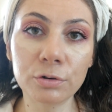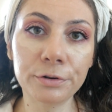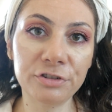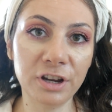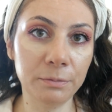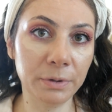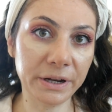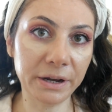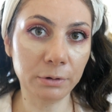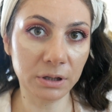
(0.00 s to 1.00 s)
the shade, but
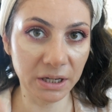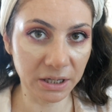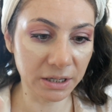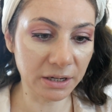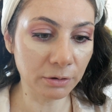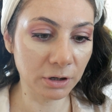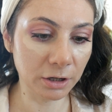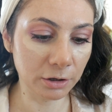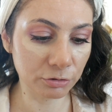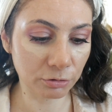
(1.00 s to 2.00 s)
I will link it down in
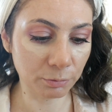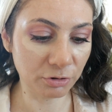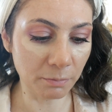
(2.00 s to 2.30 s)
the description